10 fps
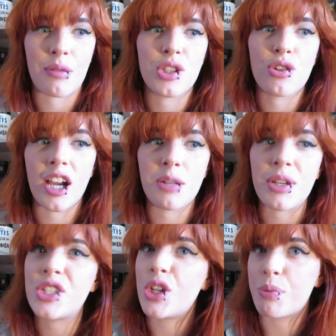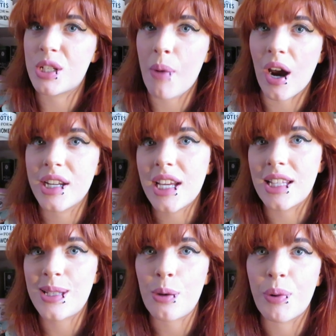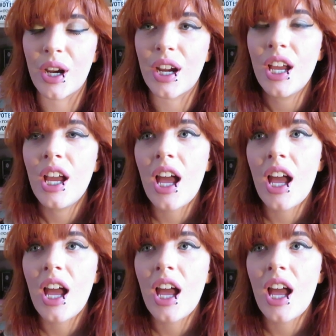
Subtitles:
that was trying to be super smart and super